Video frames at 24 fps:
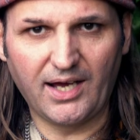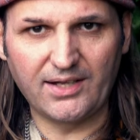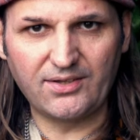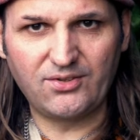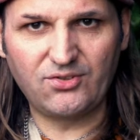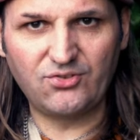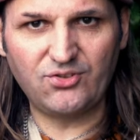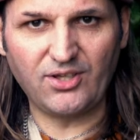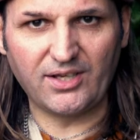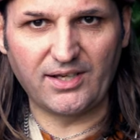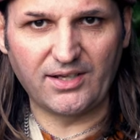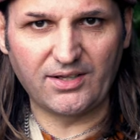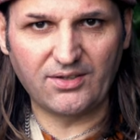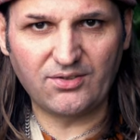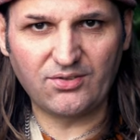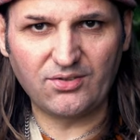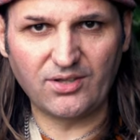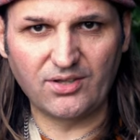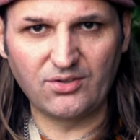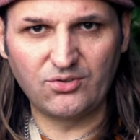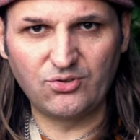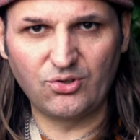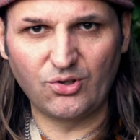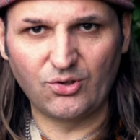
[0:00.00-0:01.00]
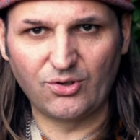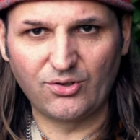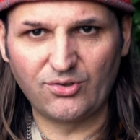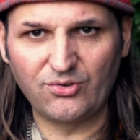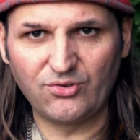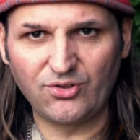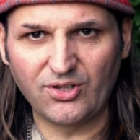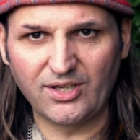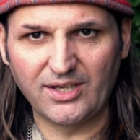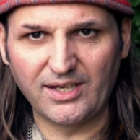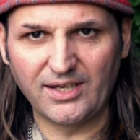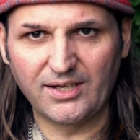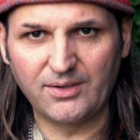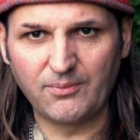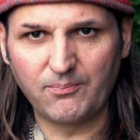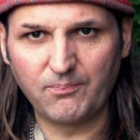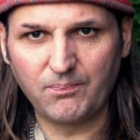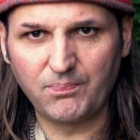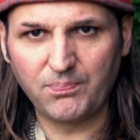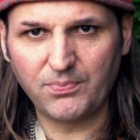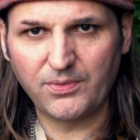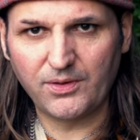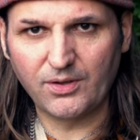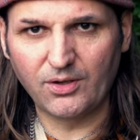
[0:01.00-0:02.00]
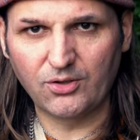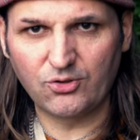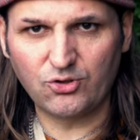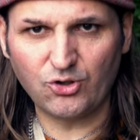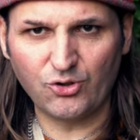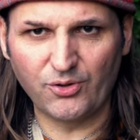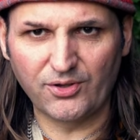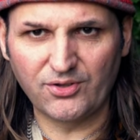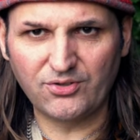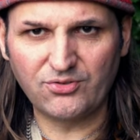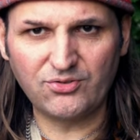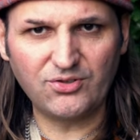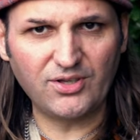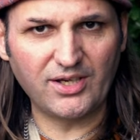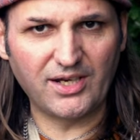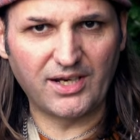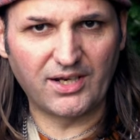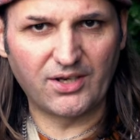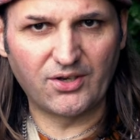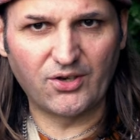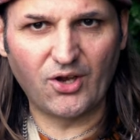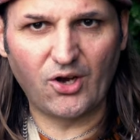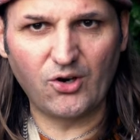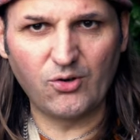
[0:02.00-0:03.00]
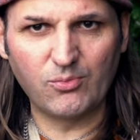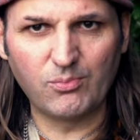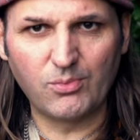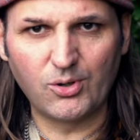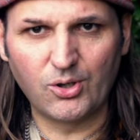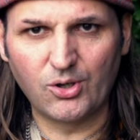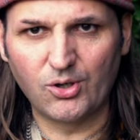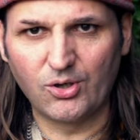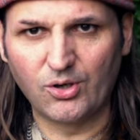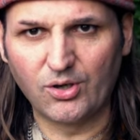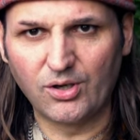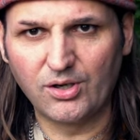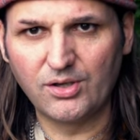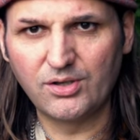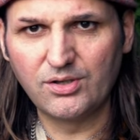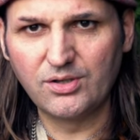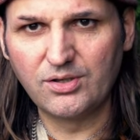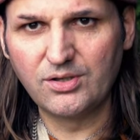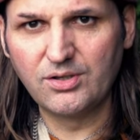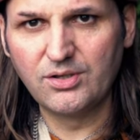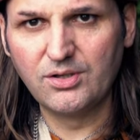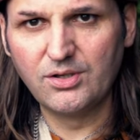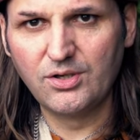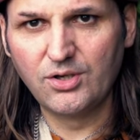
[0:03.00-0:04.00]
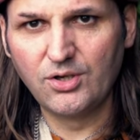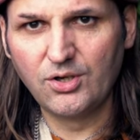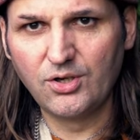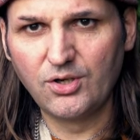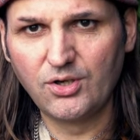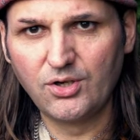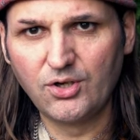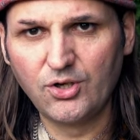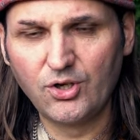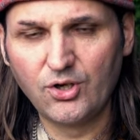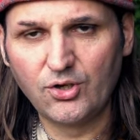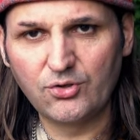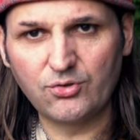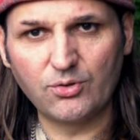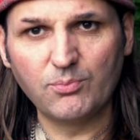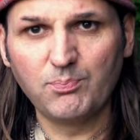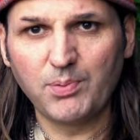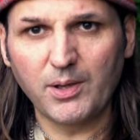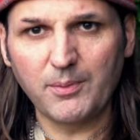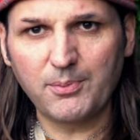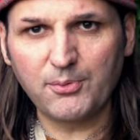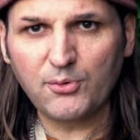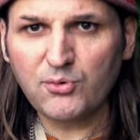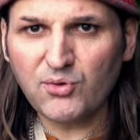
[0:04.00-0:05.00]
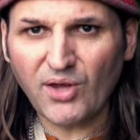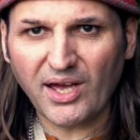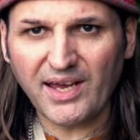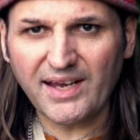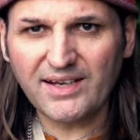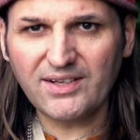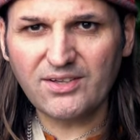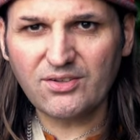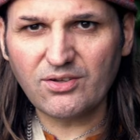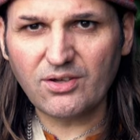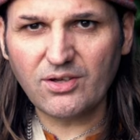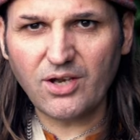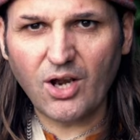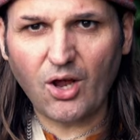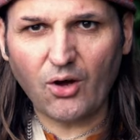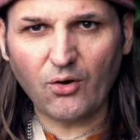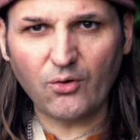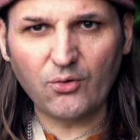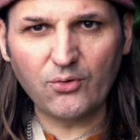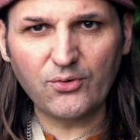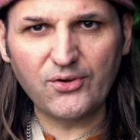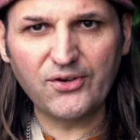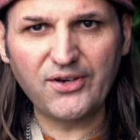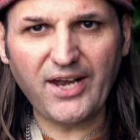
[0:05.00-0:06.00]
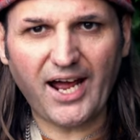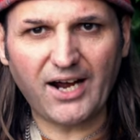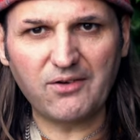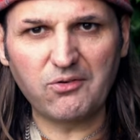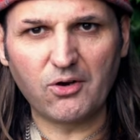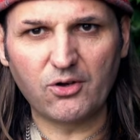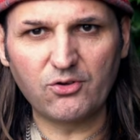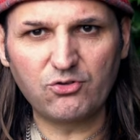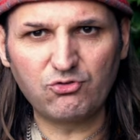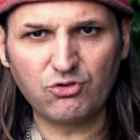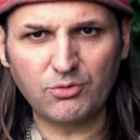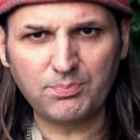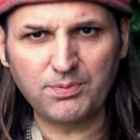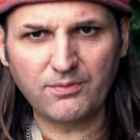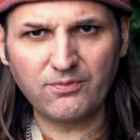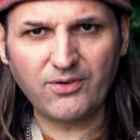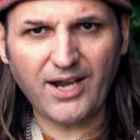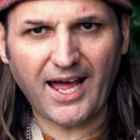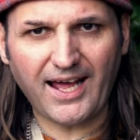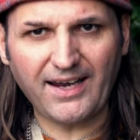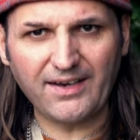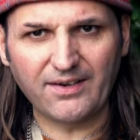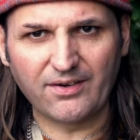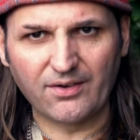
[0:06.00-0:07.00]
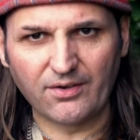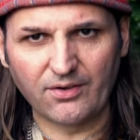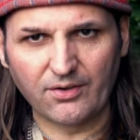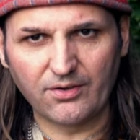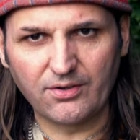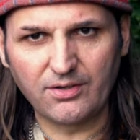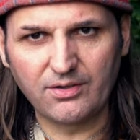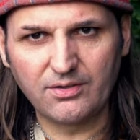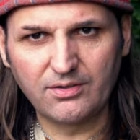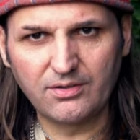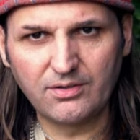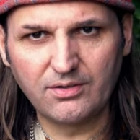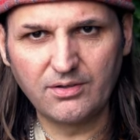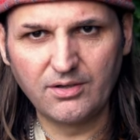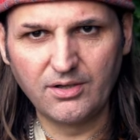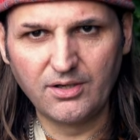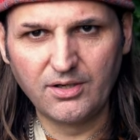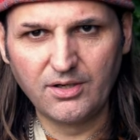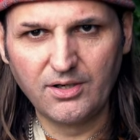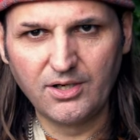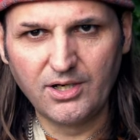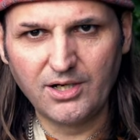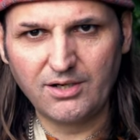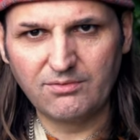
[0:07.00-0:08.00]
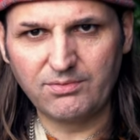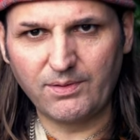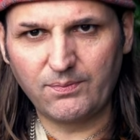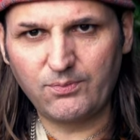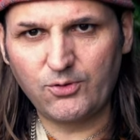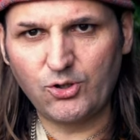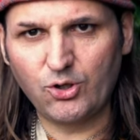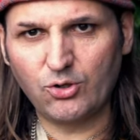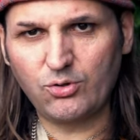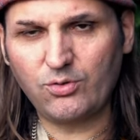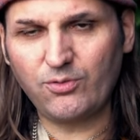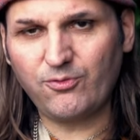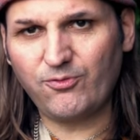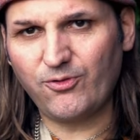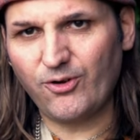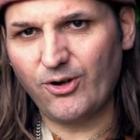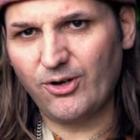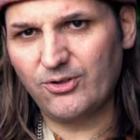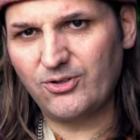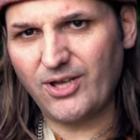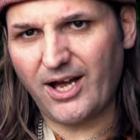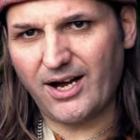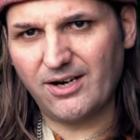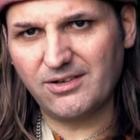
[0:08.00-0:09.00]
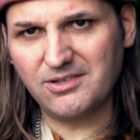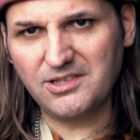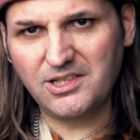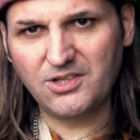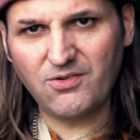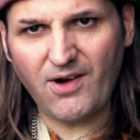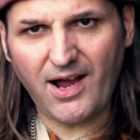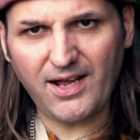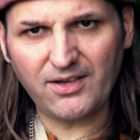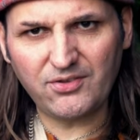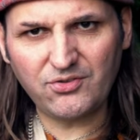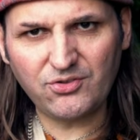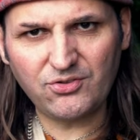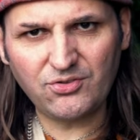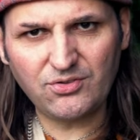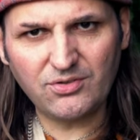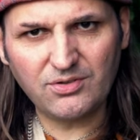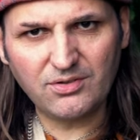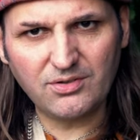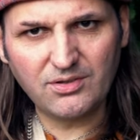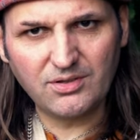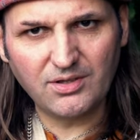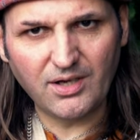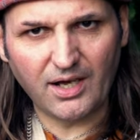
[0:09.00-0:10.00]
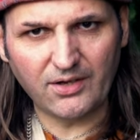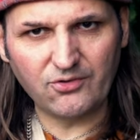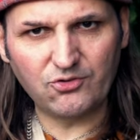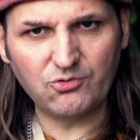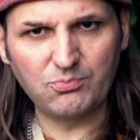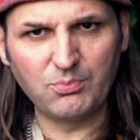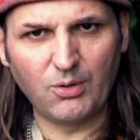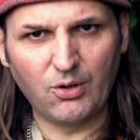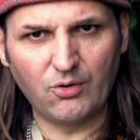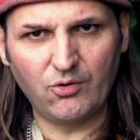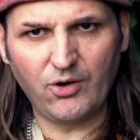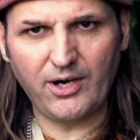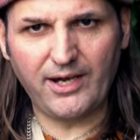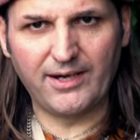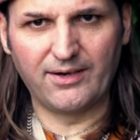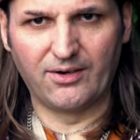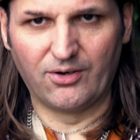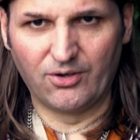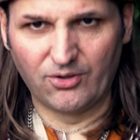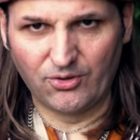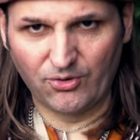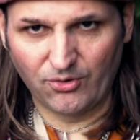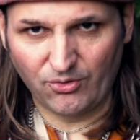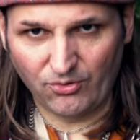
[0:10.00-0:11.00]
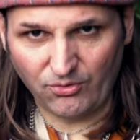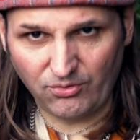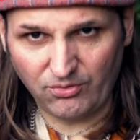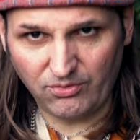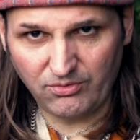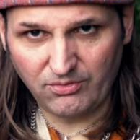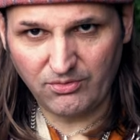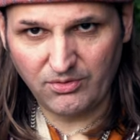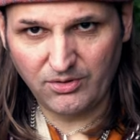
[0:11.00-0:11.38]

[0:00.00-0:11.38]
and sinks into the sea until it's seen no more. Some people say it is a long, narrow strip of land with good fertile grass and small hills.